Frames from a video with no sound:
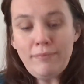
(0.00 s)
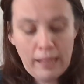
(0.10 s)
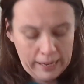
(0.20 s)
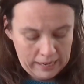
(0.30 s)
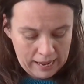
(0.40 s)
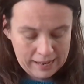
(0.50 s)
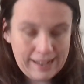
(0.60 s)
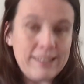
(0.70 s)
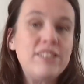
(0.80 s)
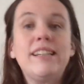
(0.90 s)
It
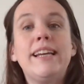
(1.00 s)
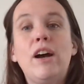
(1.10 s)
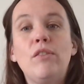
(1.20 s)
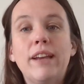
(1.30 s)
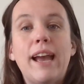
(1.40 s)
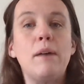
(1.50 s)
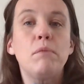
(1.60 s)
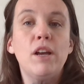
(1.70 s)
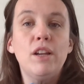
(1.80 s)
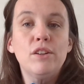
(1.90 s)
actually, on the
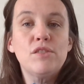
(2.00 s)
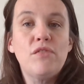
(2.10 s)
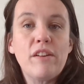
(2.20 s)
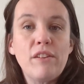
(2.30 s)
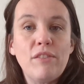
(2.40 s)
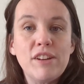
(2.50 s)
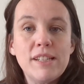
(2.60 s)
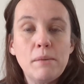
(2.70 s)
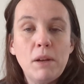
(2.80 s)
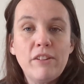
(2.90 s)
camera, it looks very, very
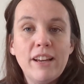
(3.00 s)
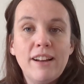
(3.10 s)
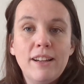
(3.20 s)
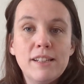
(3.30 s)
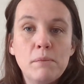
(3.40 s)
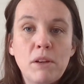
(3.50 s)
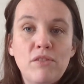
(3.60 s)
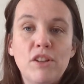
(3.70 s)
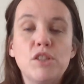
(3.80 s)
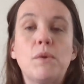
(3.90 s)
similar in colour to my
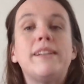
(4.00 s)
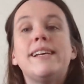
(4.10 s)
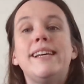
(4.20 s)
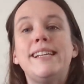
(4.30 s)
first sweater.